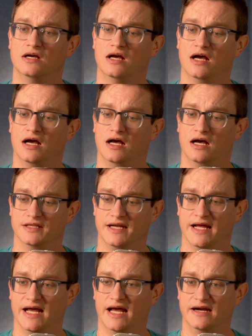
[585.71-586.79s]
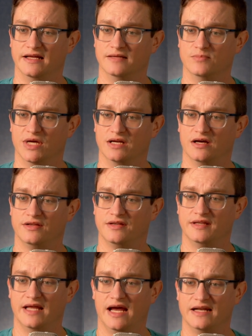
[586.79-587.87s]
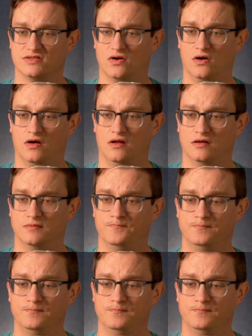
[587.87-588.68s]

that I added in, but other than that, it's all